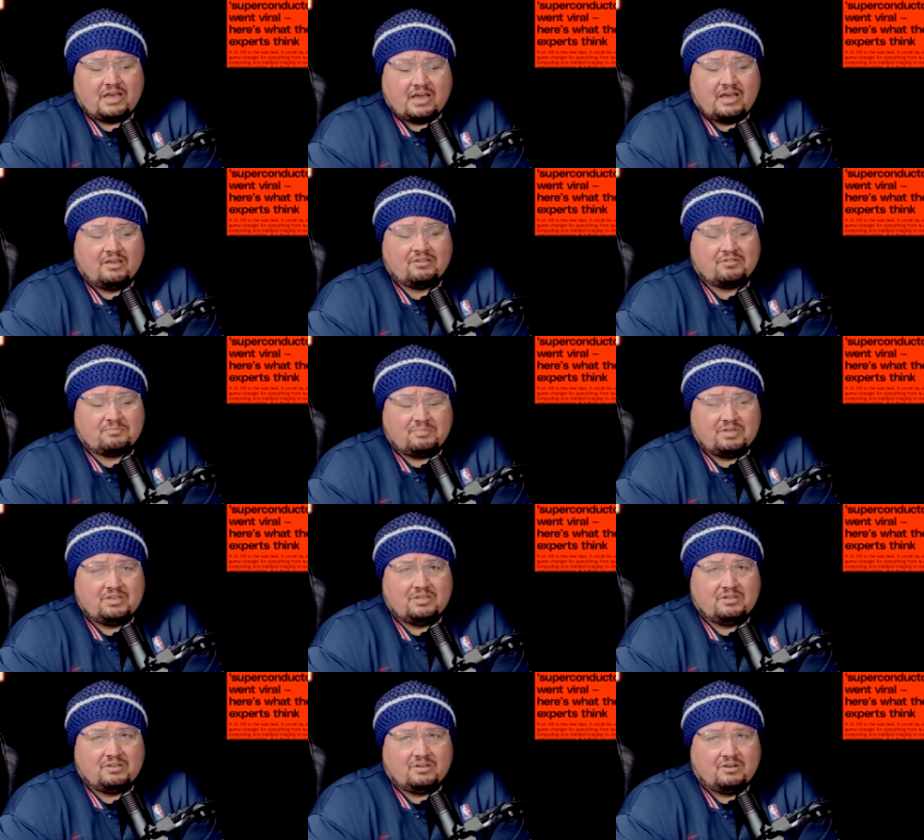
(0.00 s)
has
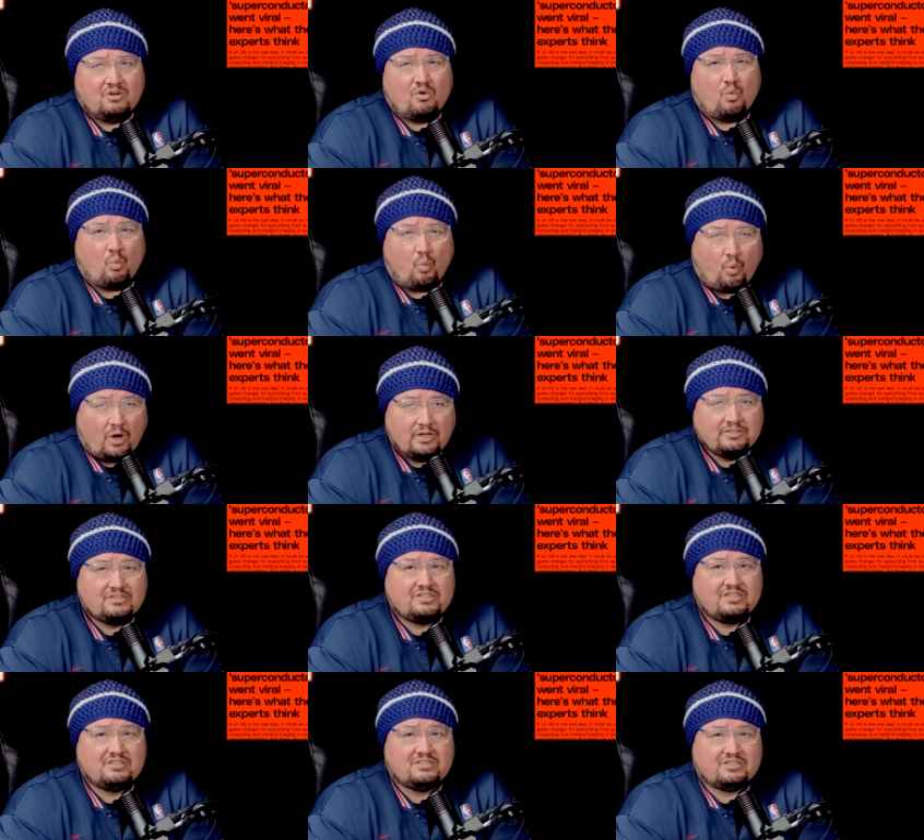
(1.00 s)
been
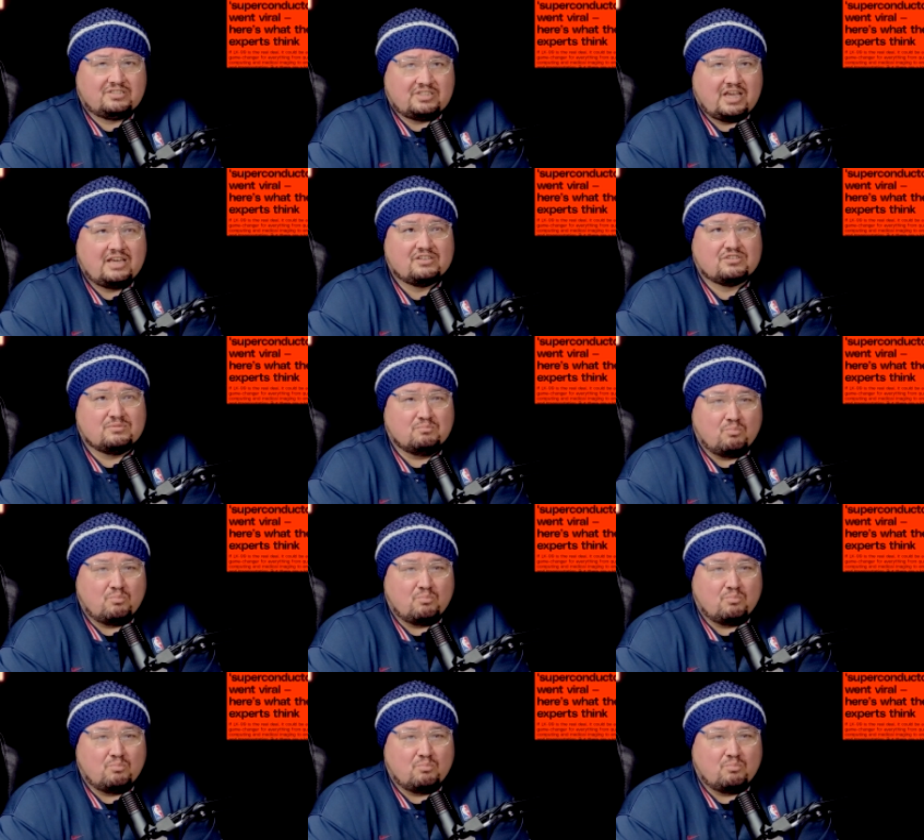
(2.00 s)
wanting to test